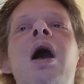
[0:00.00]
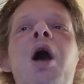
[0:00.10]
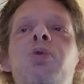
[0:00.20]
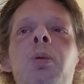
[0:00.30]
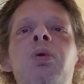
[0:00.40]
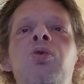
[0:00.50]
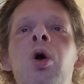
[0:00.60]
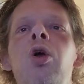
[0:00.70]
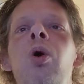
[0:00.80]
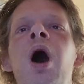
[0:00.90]
I probably
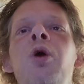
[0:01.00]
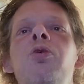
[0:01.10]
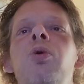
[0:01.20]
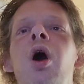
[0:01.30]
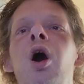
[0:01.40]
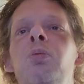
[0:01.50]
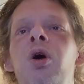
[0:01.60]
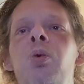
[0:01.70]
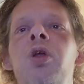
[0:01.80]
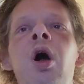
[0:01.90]
won't go out to the
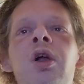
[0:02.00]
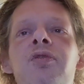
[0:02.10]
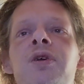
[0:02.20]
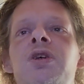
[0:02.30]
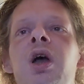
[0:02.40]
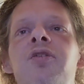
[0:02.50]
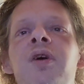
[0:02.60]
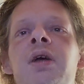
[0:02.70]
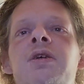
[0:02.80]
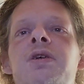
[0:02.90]
harbor with all of its
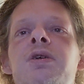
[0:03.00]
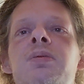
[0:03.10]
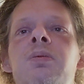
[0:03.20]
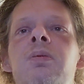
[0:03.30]
cafes.